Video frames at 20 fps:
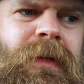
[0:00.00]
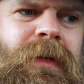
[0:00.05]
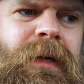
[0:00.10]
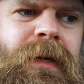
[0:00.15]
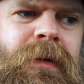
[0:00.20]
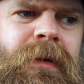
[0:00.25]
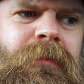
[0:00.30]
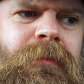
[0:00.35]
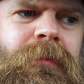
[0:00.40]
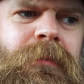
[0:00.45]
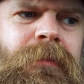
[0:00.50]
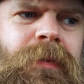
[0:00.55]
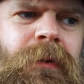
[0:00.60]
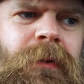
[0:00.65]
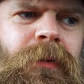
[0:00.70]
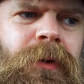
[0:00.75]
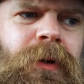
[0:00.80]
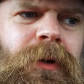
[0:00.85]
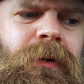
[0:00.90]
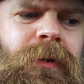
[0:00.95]
Been
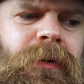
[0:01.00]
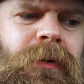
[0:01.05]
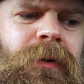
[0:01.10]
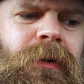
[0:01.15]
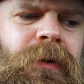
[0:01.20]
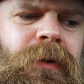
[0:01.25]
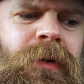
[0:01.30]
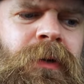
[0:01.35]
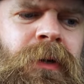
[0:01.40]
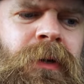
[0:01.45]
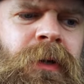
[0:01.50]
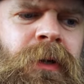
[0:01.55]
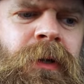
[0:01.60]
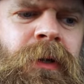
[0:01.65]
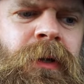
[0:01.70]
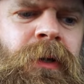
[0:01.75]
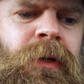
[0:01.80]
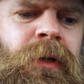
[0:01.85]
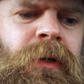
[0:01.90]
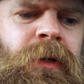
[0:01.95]
working on
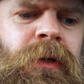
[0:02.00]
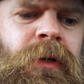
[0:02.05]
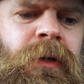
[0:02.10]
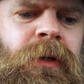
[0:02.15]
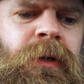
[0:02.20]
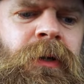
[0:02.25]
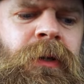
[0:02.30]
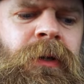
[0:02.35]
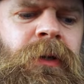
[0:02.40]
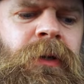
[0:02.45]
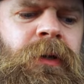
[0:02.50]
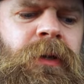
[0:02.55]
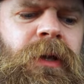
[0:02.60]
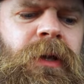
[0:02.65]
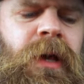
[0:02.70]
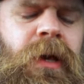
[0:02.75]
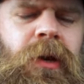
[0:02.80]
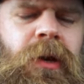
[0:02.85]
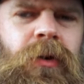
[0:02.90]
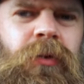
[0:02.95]

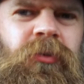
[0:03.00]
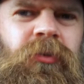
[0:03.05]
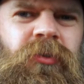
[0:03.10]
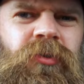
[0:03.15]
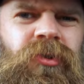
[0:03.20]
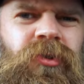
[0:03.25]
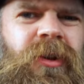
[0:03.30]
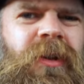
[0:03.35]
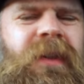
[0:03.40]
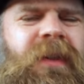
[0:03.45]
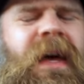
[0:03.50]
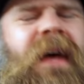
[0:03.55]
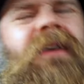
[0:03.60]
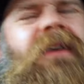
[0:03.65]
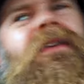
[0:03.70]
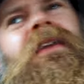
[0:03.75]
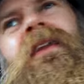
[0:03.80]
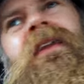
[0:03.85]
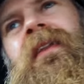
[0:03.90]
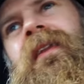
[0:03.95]
concentrating,
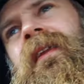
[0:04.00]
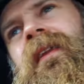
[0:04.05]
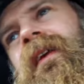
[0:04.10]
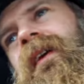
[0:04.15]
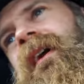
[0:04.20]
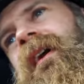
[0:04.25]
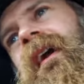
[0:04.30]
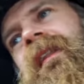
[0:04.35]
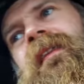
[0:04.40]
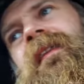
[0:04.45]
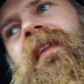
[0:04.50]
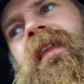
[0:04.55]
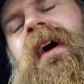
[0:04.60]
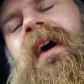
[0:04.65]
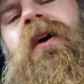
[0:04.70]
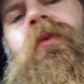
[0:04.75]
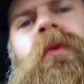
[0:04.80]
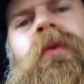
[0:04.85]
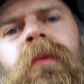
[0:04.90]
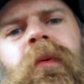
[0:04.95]
dialing into
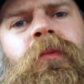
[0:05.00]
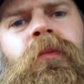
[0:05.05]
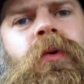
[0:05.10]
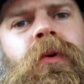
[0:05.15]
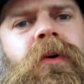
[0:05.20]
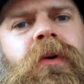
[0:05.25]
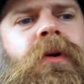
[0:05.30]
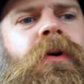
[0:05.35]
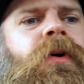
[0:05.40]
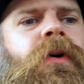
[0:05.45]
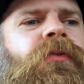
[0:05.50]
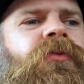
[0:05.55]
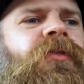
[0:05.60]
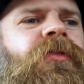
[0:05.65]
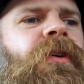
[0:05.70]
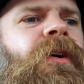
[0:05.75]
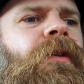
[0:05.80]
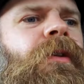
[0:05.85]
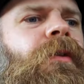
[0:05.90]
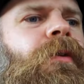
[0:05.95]
that a wee bit more.
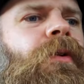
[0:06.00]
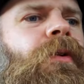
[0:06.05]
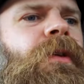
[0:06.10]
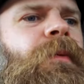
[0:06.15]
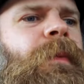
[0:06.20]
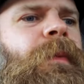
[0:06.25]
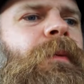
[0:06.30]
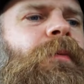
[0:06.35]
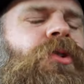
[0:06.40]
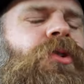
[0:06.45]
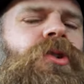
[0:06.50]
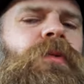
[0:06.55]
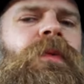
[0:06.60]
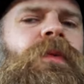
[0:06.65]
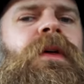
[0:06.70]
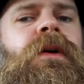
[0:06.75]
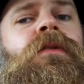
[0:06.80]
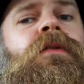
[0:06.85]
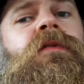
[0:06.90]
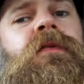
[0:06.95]
Obviously unlocked the membership
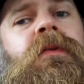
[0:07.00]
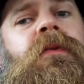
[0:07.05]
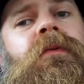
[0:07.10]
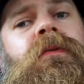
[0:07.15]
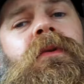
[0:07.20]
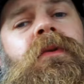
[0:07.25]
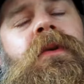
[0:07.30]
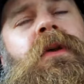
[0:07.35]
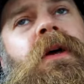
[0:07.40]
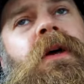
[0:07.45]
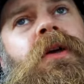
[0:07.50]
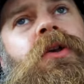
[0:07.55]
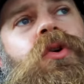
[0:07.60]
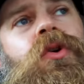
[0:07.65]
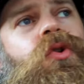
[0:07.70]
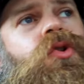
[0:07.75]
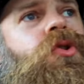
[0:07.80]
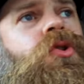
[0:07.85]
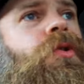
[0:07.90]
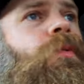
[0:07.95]
thing over on
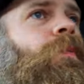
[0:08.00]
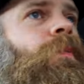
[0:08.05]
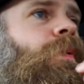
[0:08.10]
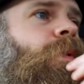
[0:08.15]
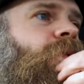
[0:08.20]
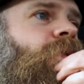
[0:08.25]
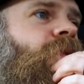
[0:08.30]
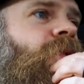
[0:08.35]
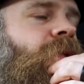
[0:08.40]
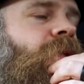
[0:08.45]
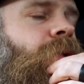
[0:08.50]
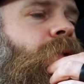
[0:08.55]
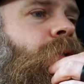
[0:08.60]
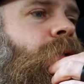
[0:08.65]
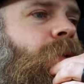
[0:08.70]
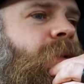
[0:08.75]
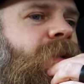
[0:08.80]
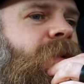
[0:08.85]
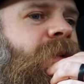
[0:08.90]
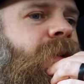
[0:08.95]
YouTube, which is
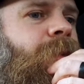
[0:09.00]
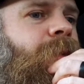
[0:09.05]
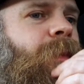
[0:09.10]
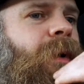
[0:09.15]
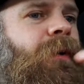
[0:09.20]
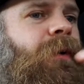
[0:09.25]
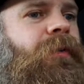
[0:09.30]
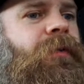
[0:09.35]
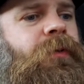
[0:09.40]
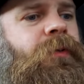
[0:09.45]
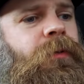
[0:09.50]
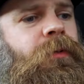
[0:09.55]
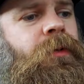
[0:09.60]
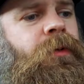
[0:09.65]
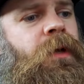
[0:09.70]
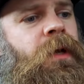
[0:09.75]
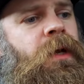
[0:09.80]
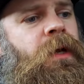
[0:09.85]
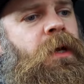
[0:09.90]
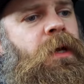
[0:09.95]
cool. It's another
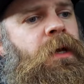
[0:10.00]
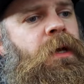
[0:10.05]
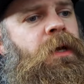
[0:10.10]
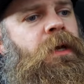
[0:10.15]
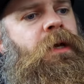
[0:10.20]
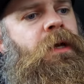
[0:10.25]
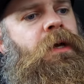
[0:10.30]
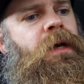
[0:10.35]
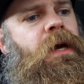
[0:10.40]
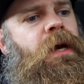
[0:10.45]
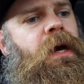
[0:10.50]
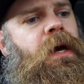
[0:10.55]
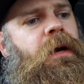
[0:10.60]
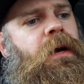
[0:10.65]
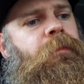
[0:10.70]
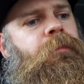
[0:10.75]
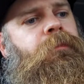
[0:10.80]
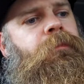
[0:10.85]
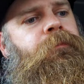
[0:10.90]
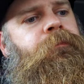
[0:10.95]
milestone.
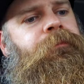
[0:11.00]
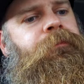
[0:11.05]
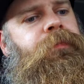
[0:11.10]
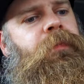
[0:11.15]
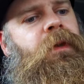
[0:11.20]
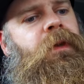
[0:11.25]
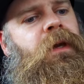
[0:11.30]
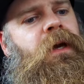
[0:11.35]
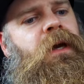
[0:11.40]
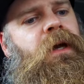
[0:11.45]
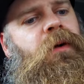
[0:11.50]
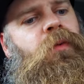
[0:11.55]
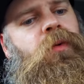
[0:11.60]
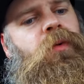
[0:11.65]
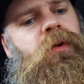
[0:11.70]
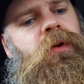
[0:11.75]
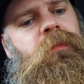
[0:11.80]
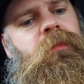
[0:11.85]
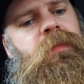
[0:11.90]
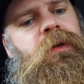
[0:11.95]
And I
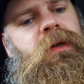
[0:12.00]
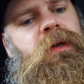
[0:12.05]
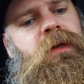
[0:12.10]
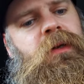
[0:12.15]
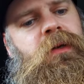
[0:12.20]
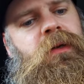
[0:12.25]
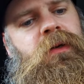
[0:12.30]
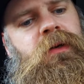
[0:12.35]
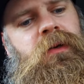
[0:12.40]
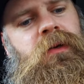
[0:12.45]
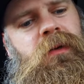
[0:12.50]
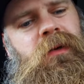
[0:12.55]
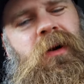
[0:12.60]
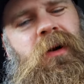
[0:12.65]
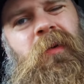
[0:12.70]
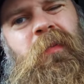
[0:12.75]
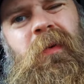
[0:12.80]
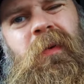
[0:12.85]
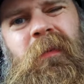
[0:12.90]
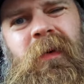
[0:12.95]
want to be
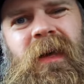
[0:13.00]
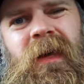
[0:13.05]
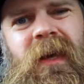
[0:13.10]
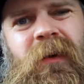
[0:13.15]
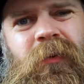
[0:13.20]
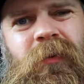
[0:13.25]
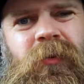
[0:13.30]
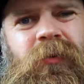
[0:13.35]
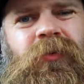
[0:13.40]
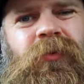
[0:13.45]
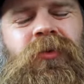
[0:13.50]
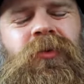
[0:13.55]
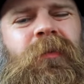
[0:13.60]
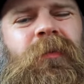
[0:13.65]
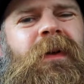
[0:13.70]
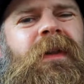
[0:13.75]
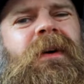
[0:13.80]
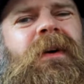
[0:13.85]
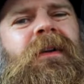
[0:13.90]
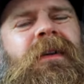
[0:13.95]
up in my game on social
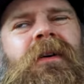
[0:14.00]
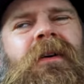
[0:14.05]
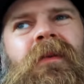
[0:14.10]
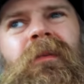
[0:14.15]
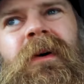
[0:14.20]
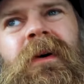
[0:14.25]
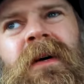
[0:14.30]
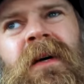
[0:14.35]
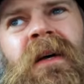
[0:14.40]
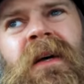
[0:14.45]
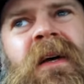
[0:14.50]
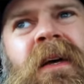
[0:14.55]
media a little bit.